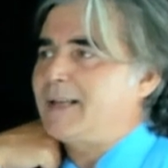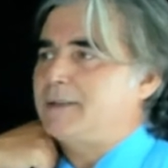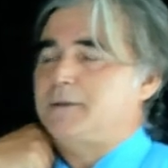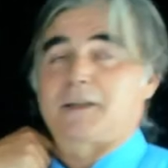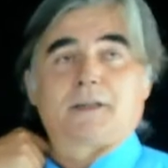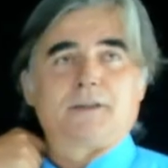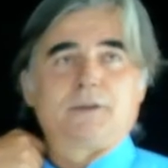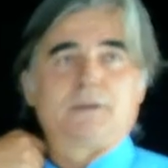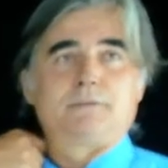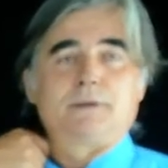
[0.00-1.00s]

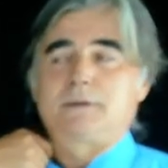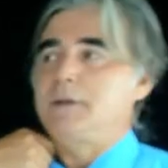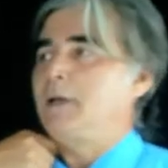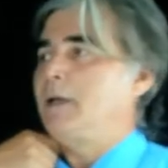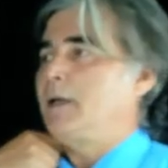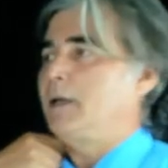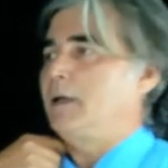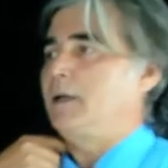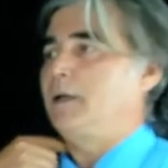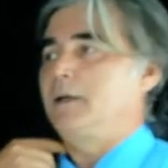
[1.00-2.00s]
strategies with
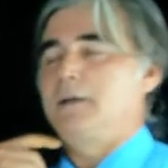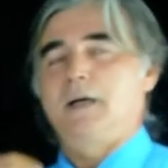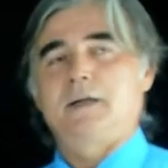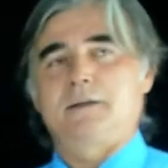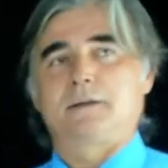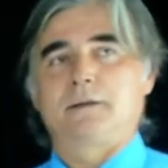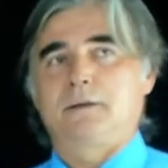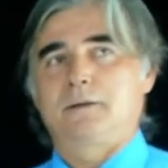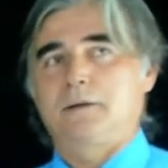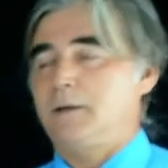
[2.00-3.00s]
other
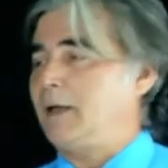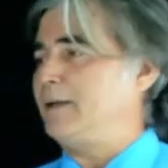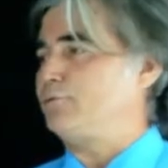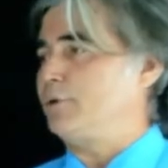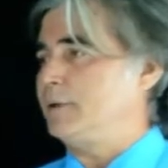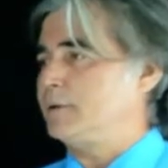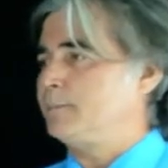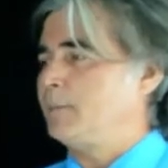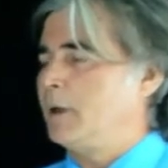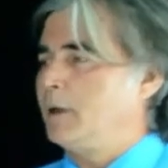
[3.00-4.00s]
countries.
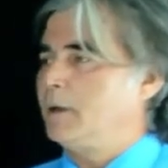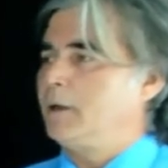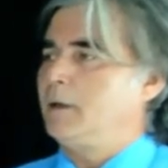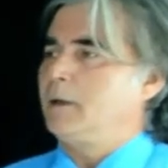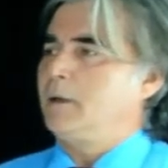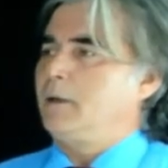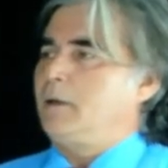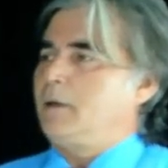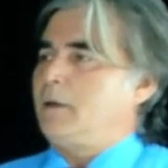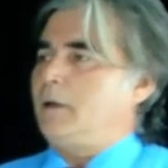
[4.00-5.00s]

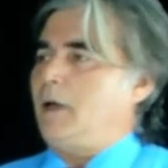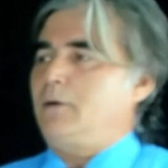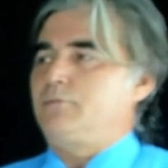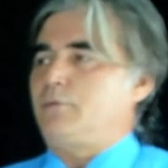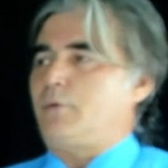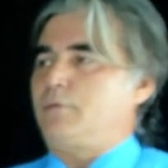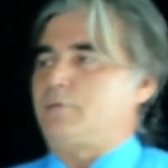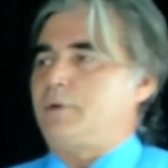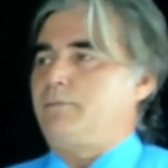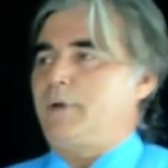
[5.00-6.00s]
How to
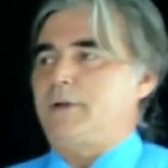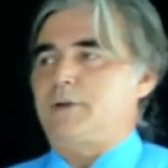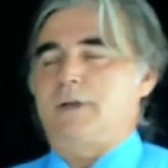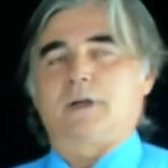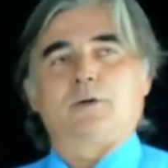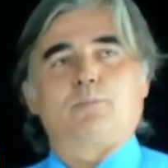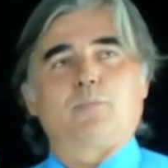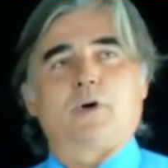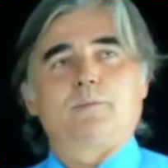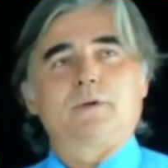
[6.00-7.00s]
control inflation and
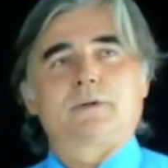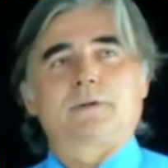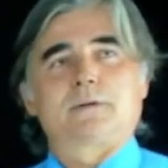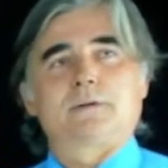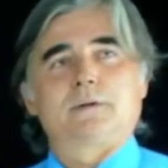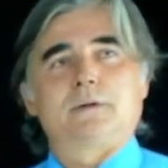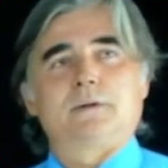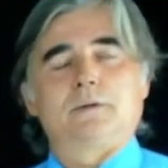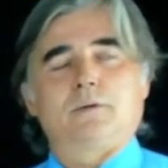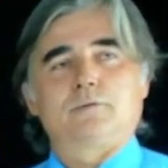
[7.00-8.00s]
unemployment?
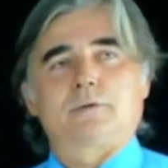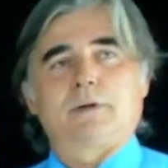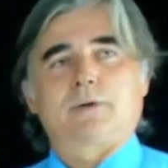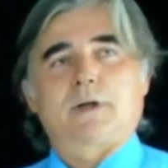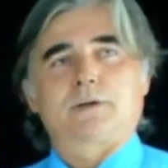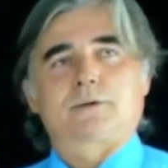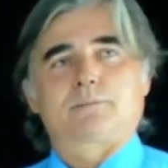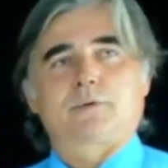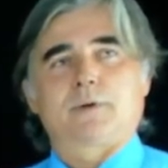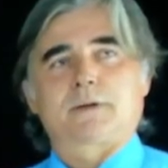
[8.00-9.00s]
Also, agriculture
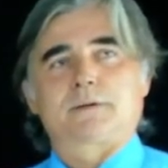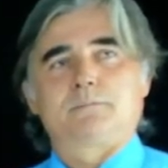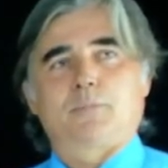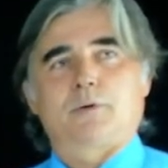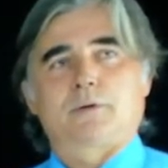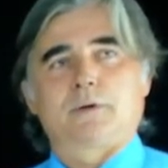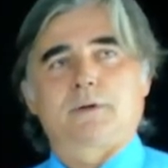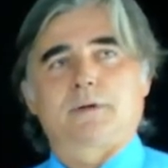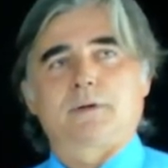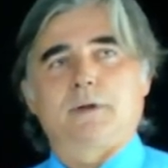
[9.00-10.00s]
products
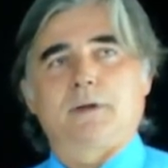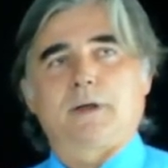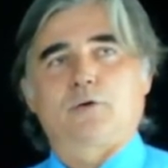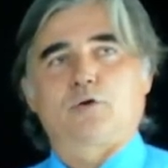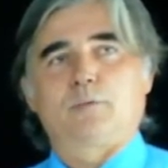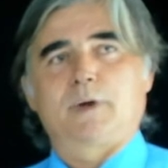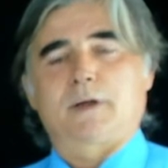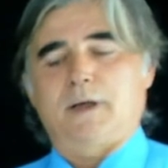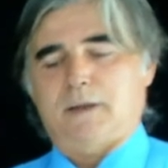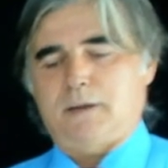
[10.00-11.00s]
important economic
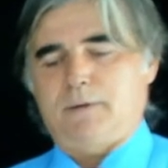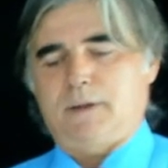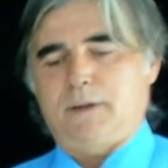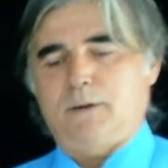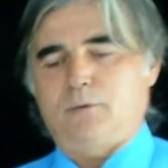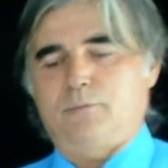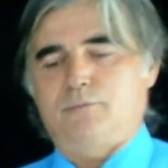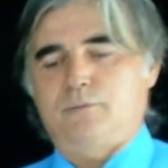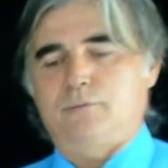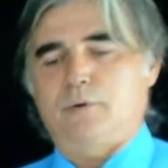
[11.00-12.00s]
activity of
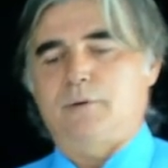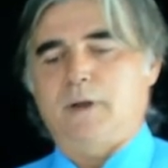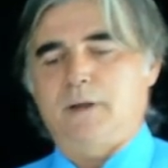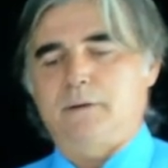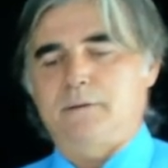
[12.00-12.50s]
total